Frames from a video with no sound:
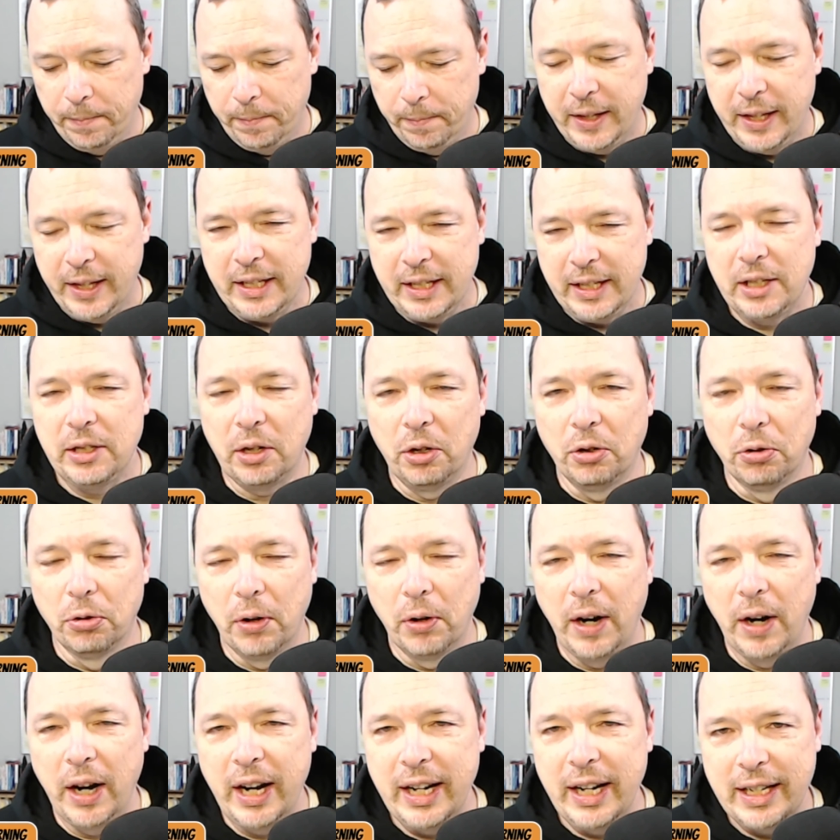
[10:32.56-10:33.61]
This is a
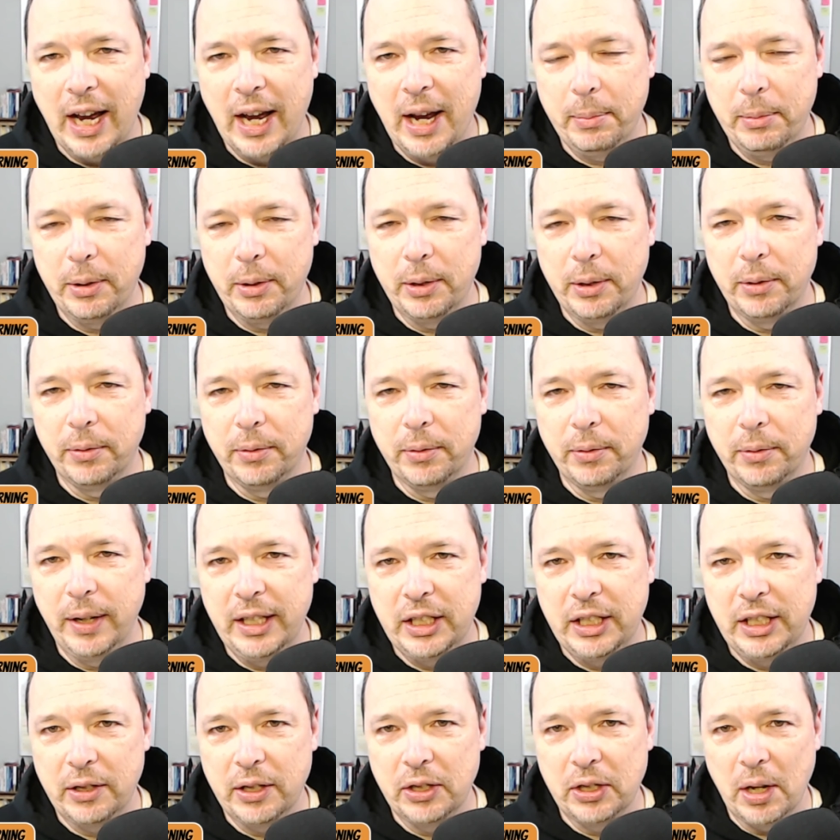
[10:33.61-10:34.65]
great time to reach
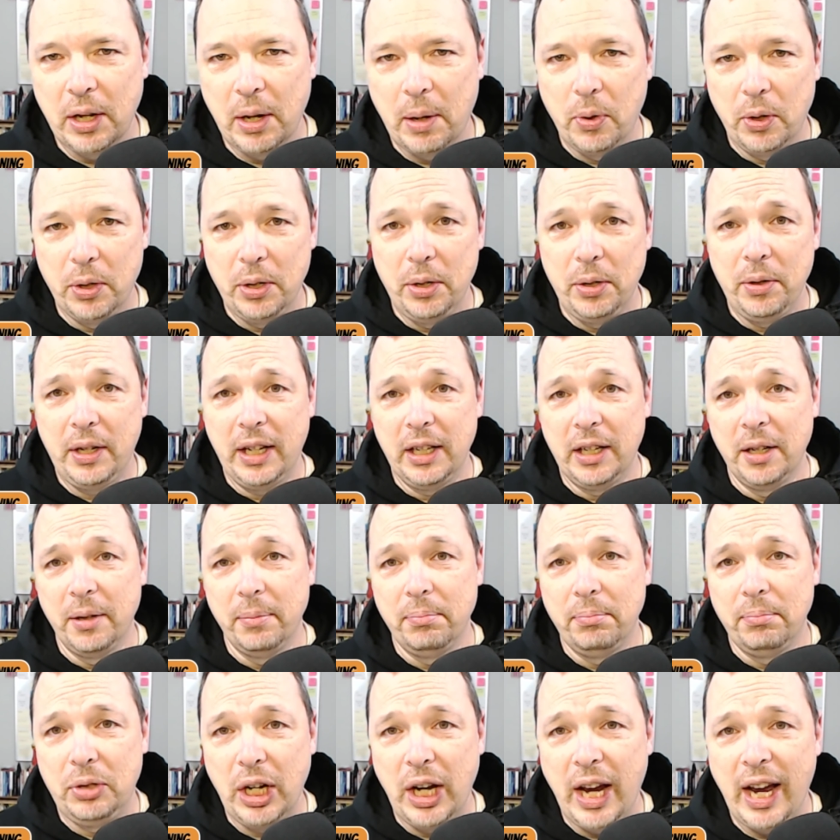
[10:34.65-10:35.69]
out to someone who can
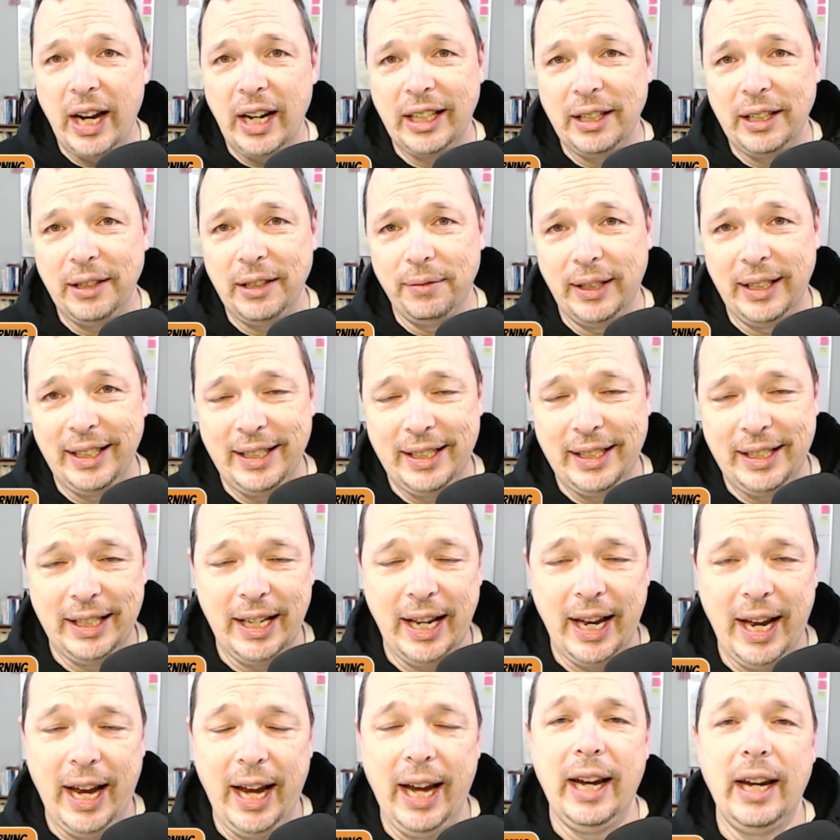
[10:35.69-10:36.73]
objectively
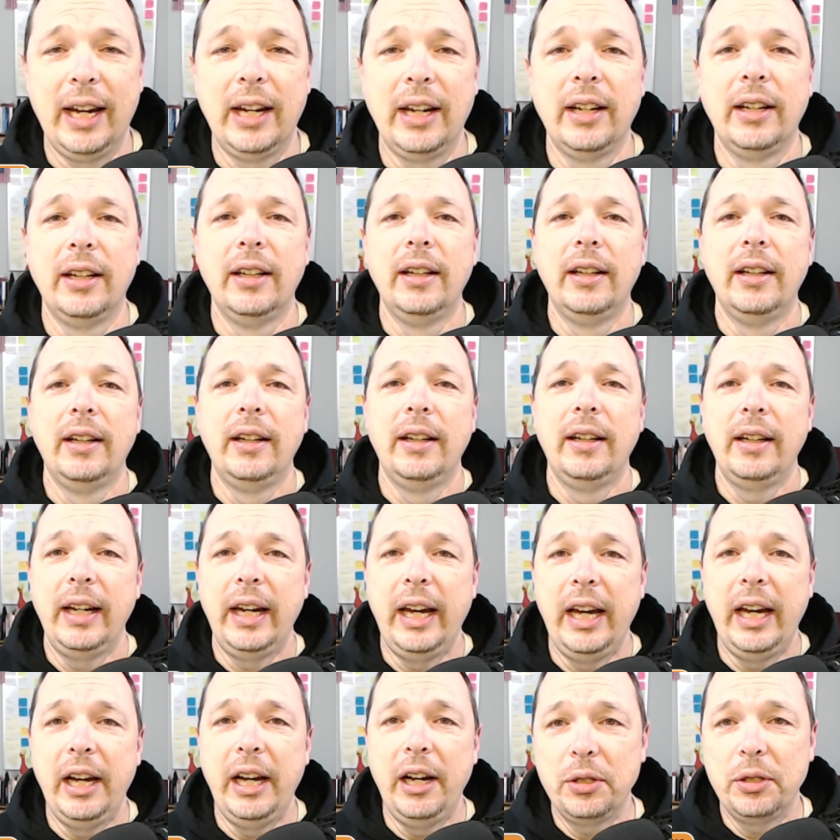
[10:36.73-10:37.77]
say,
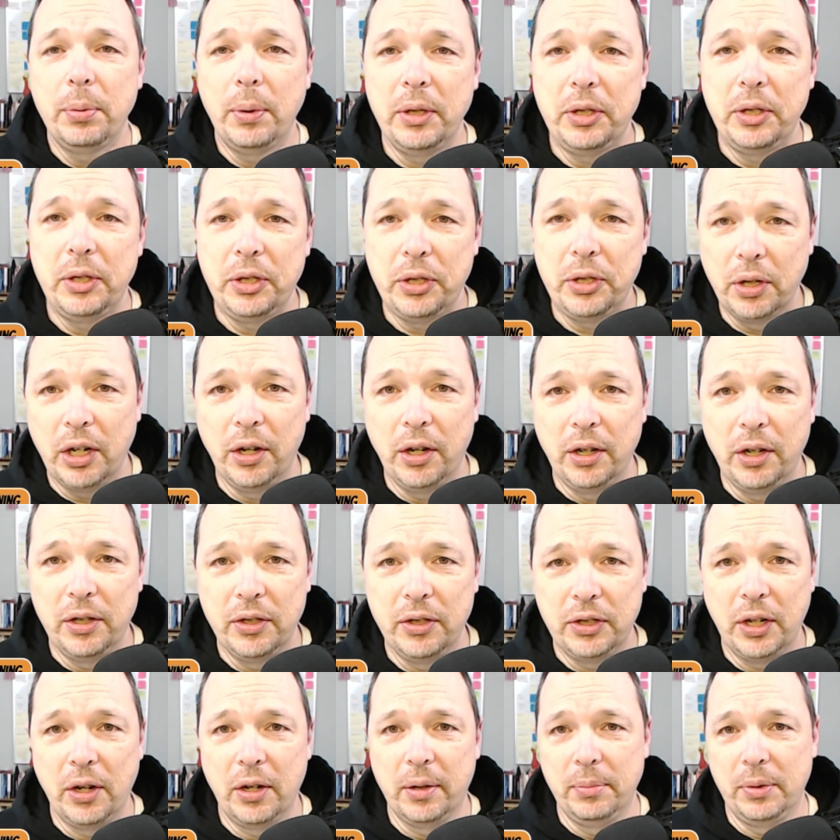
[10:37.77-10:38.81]
here's what your current
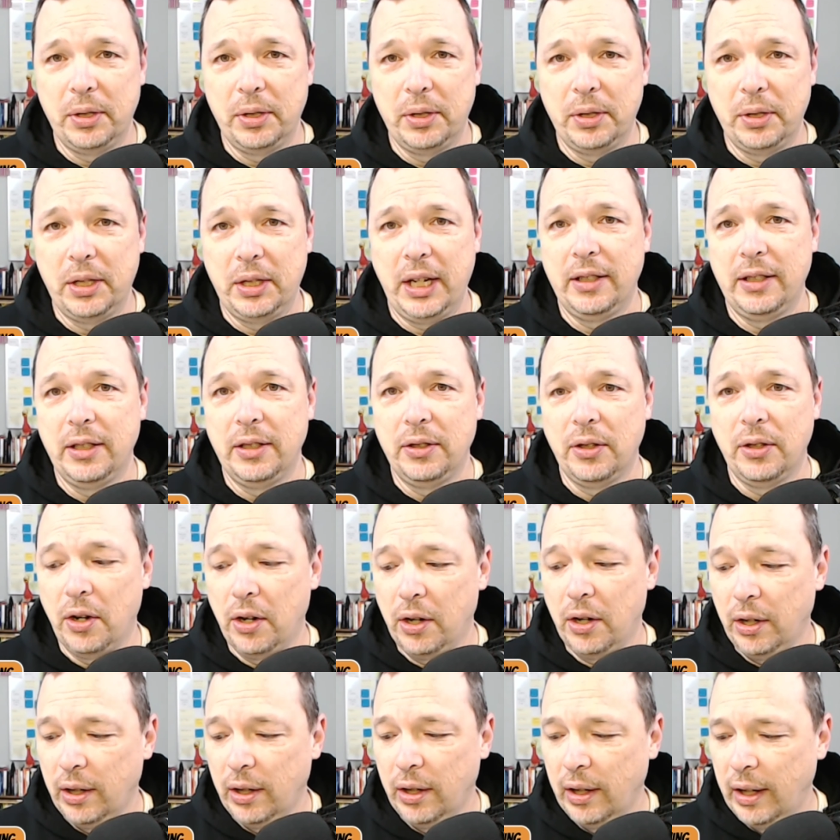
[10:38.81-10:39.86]
circumstances
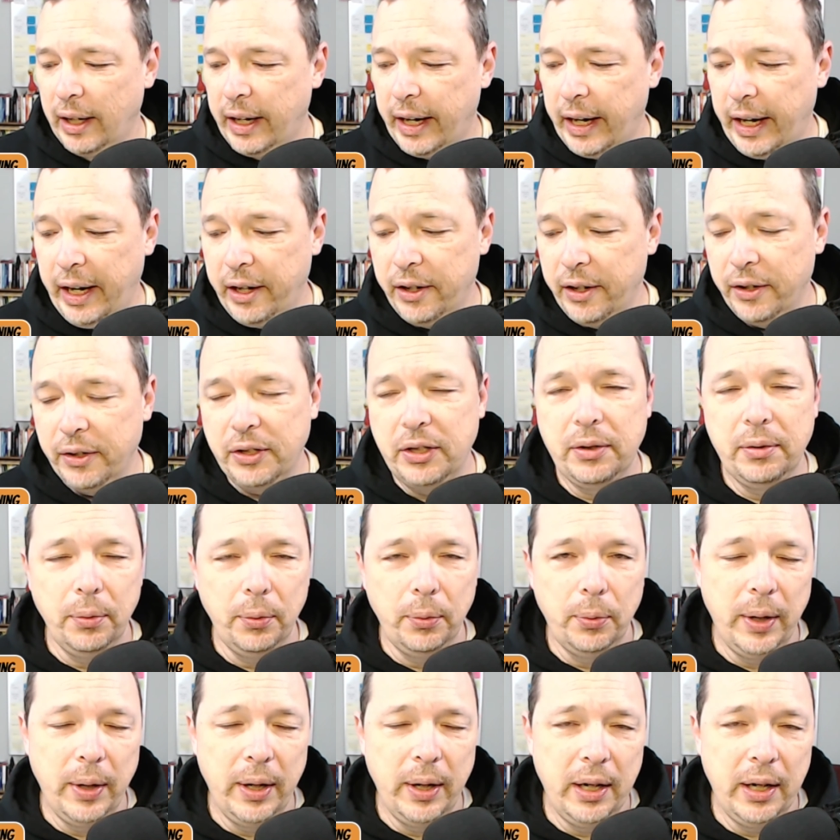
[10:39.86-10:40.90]
are.
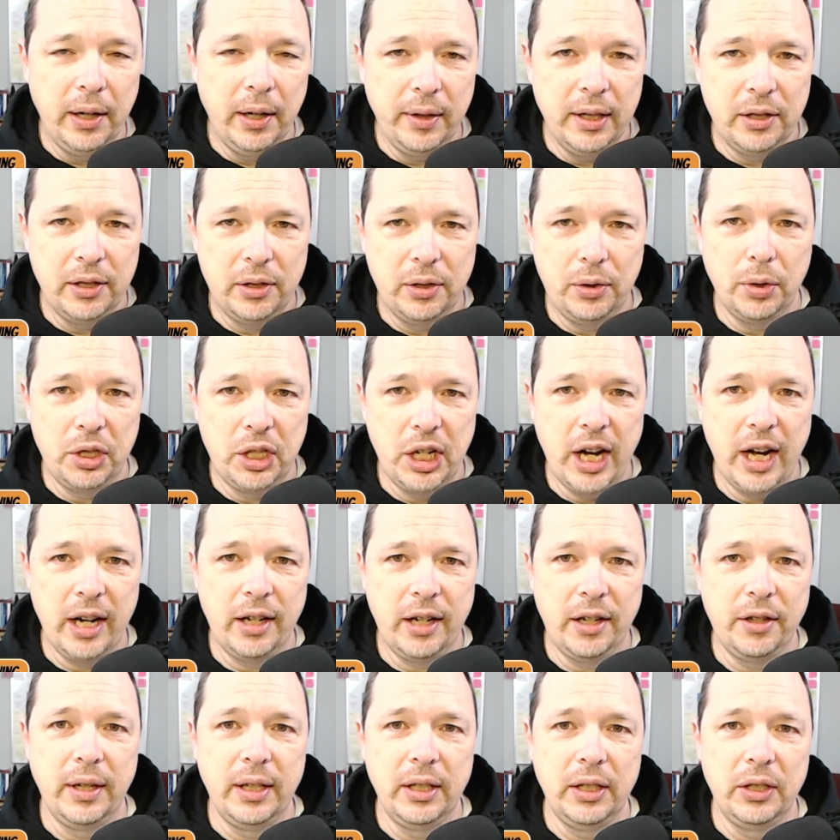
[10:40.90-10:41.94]
Here's where this
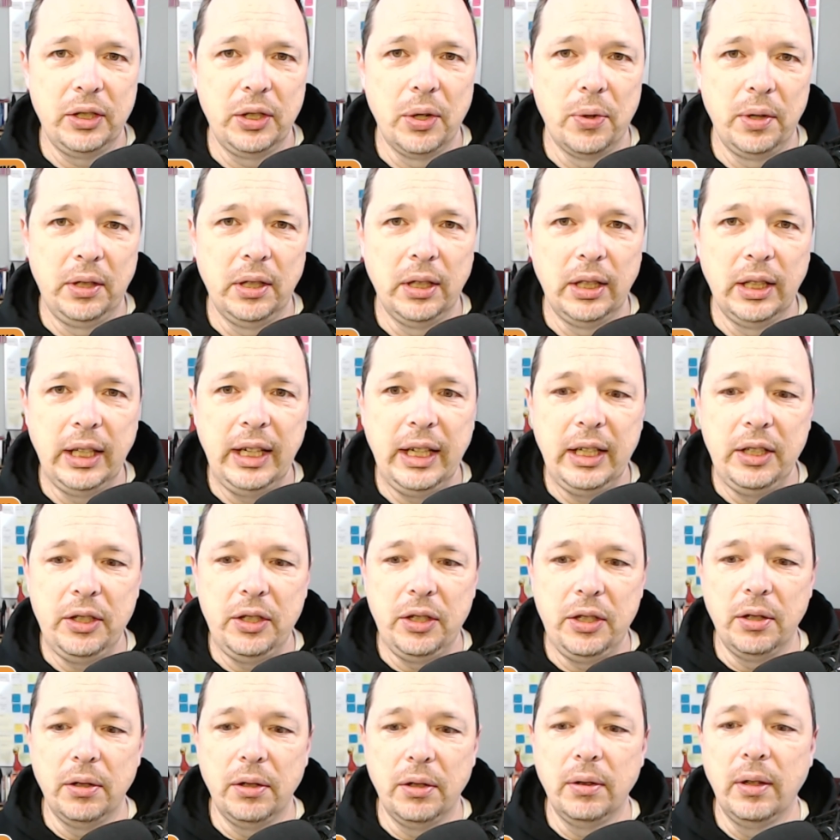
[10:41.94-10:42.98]
trajectory is going to
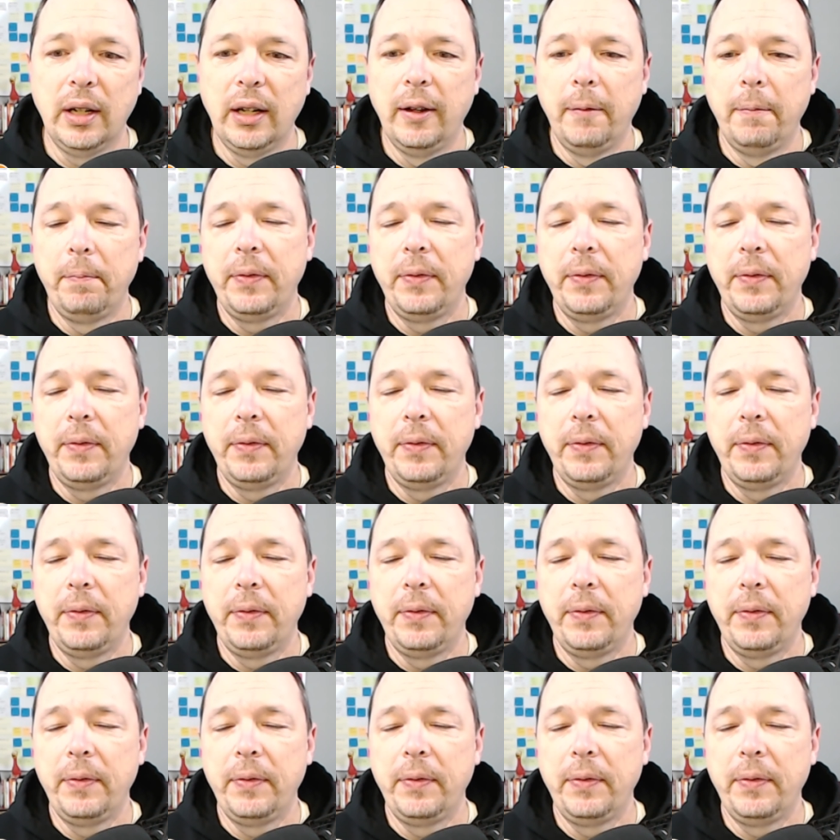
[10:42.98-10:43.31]
lead you